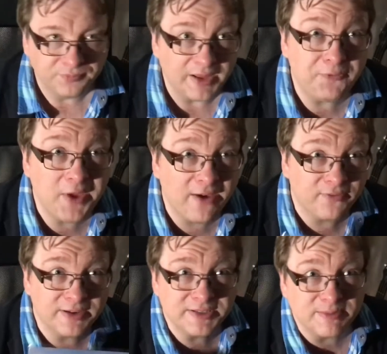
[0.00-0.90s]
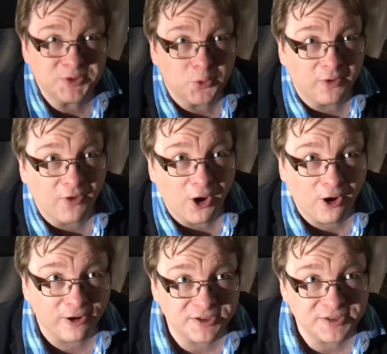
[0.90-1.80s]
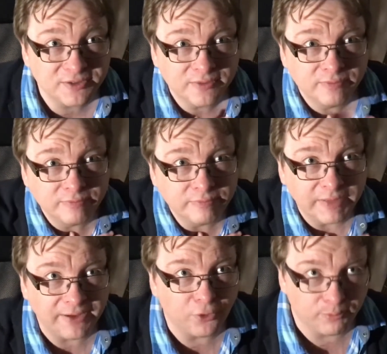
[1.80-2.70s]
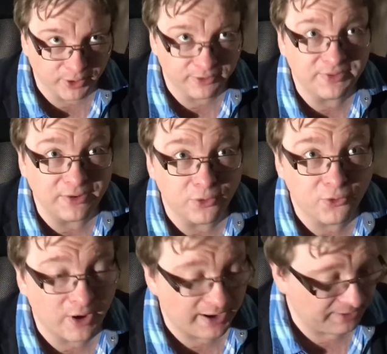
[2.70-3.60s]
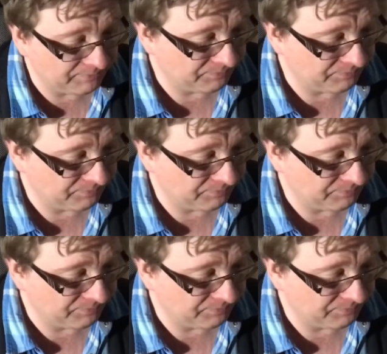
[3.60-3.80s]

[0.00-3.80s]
If you have some sort of heart in your body, then you cry.